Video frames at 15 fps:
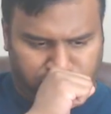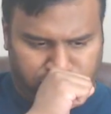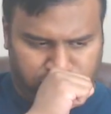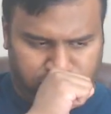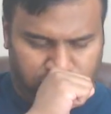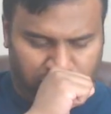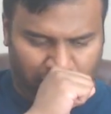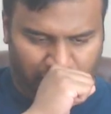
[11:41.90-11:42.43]

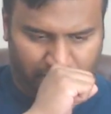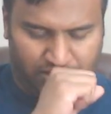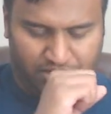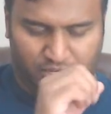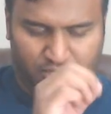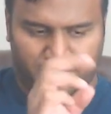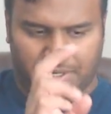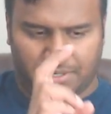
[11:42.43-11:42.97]

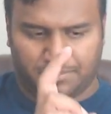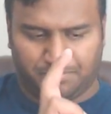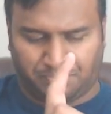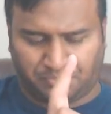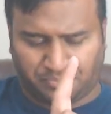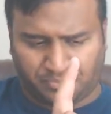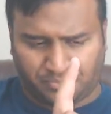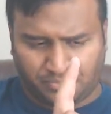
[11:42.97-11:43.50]
excuse me,
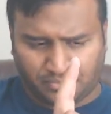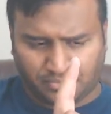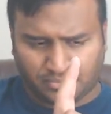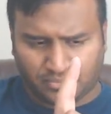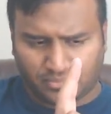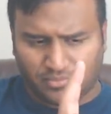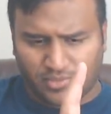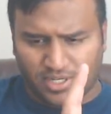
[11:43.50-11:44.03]

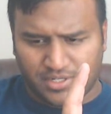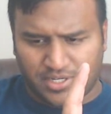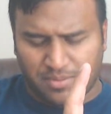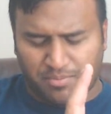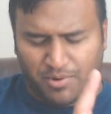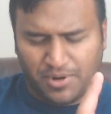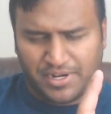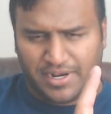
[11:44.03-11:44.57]
she
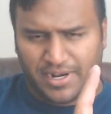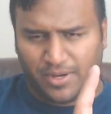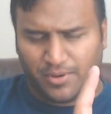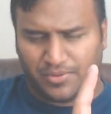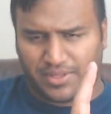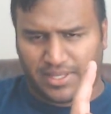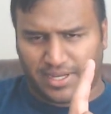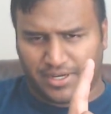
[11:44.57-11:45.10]
pointed out
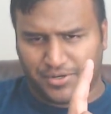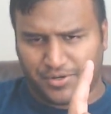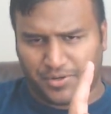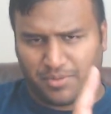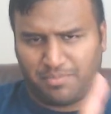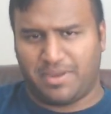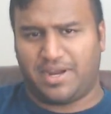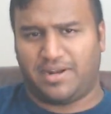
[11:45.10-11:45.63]
that,
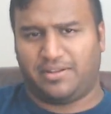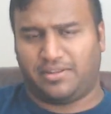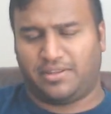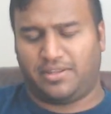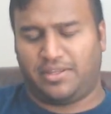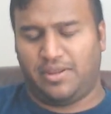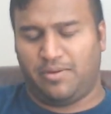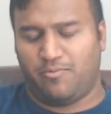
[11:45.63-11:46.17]

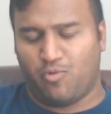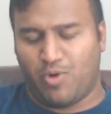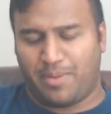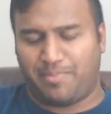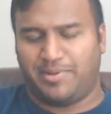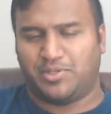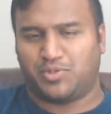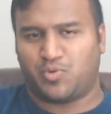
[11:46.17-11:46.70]
the
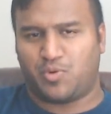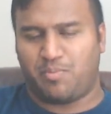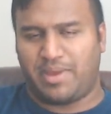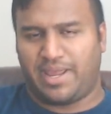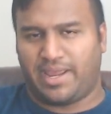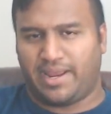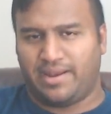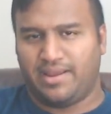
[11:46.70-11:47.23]
weapons were
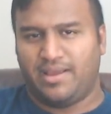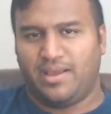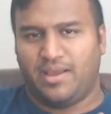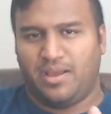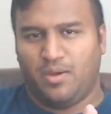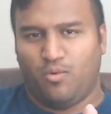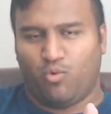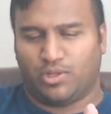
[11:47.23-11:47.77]
made
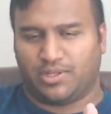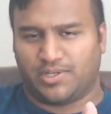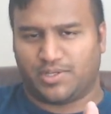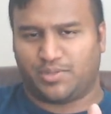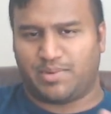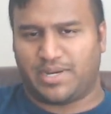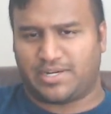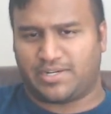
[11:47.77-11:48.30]
with the
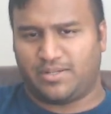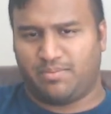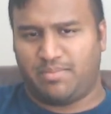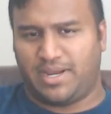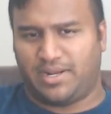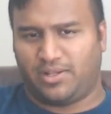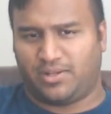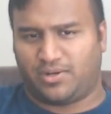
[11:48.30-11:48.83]
special
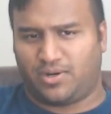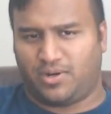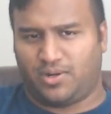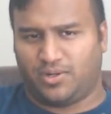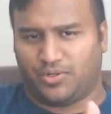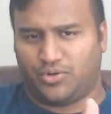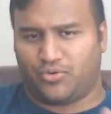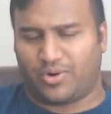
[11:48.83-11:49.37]
metal
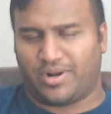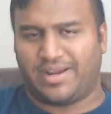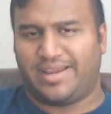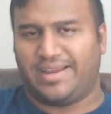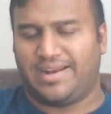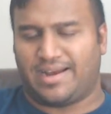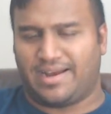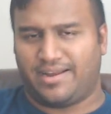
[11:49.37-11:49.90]
called drunken
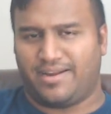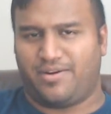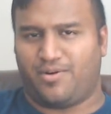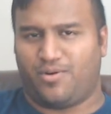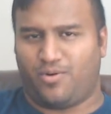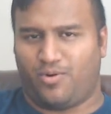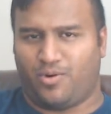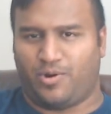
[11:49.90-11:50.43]
iron
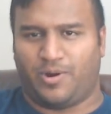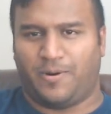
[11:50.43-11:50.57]
ore.